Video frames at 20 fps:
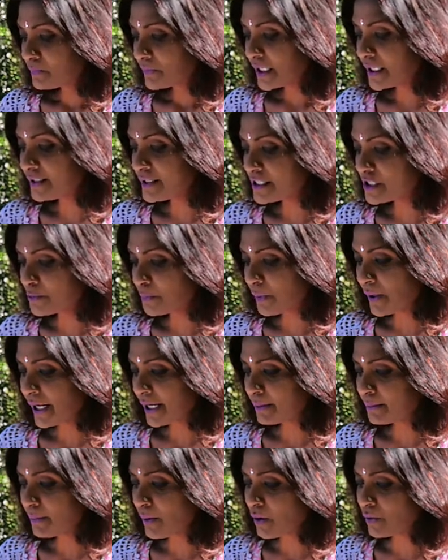In this
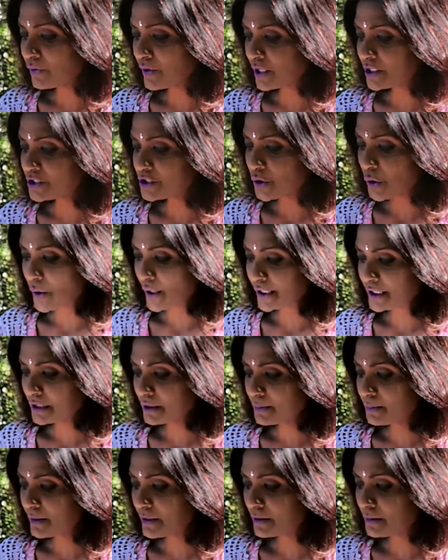spread, both are joined,
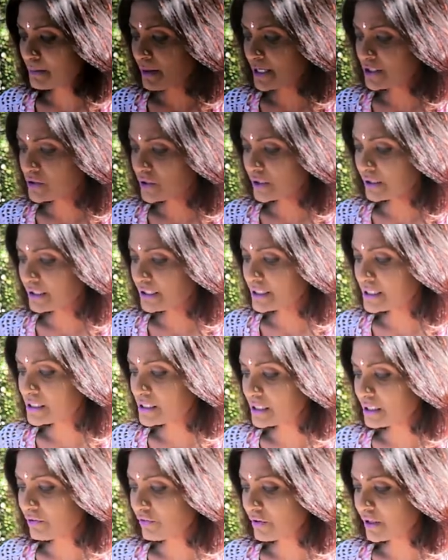but the masculine is
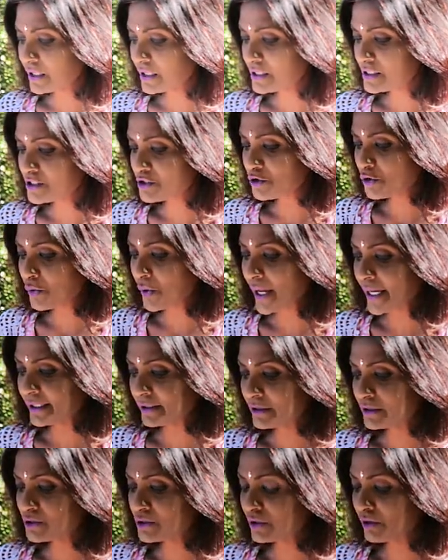giving its
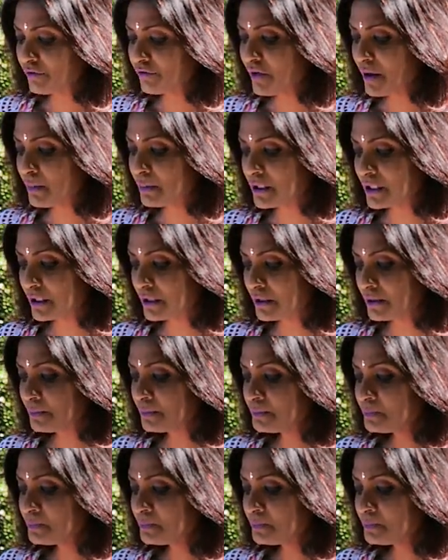strength to the feminine.